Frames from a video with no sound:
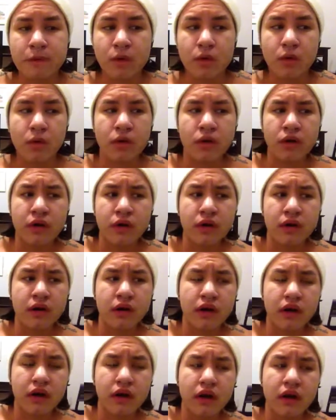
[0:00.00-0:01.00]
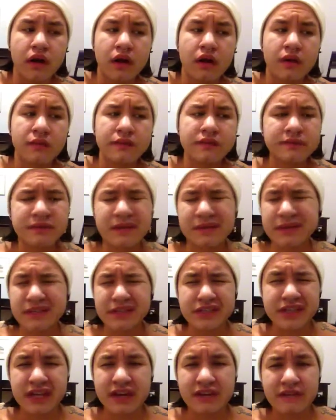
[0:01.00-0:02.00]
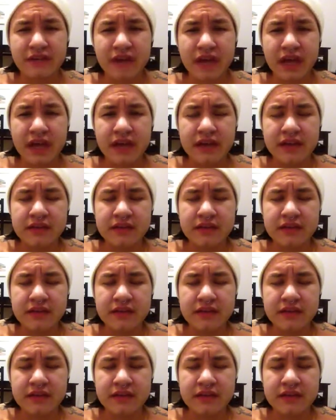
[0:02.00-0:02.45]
Or sometimes I just kind of forget